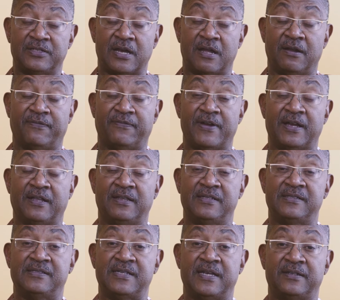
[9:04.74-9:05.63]
the John F.
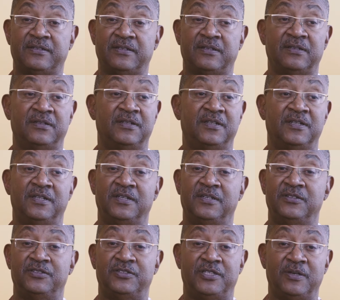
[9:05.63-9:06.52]
Franklin Center.
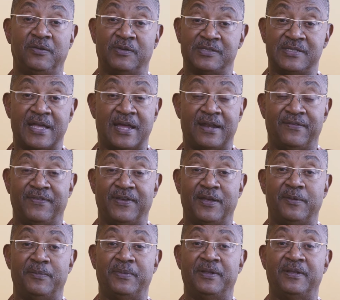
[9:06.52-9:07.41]
She was not
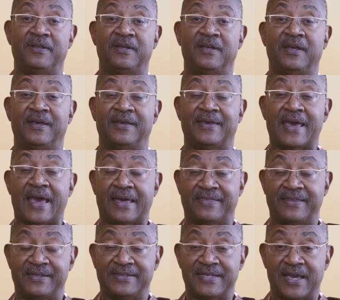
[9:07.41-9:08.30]
available.
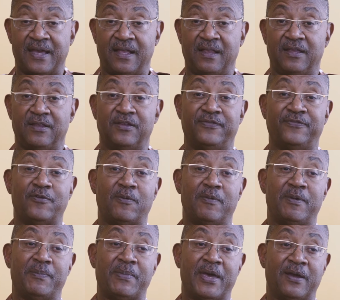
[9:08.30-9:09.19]
Kathy Taylor, the
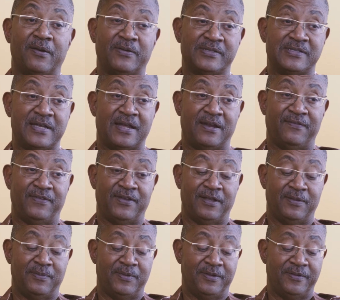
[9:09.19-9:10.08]
former mayor, was not
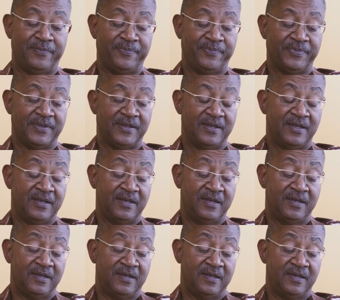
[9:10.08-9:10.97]
available.
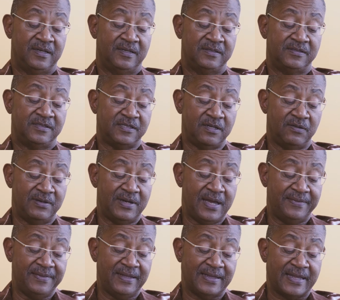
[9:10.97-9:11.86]
So
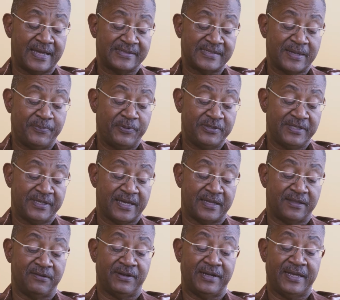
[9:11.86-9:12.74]
nonetheless, I put
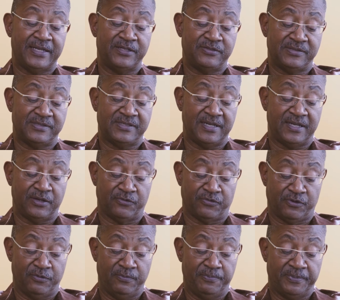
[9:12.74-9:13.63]
together an interesting
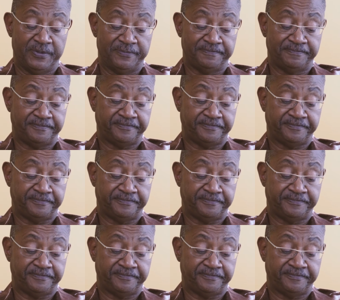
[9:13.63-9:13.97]
group,